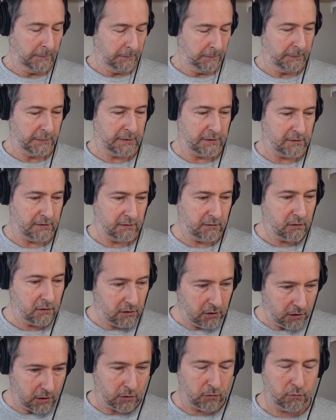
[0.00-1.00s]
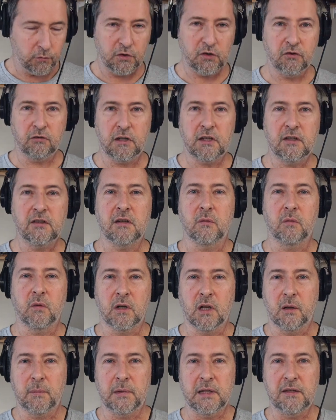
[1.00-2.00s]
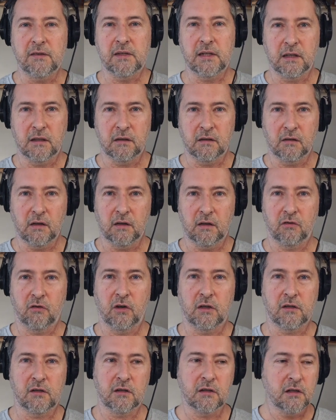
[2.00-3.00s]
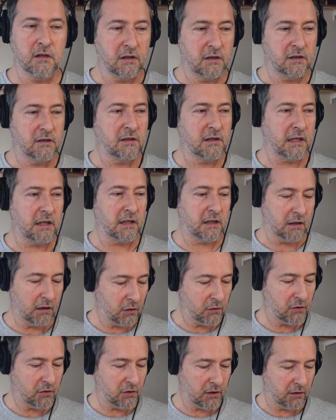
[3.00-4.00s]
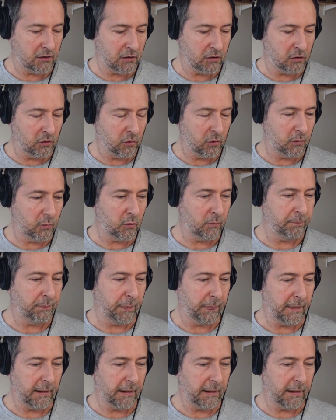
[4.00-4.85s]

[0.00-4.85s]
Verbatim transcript: but you know, restricting what I'm eating and trying to stay closer than normal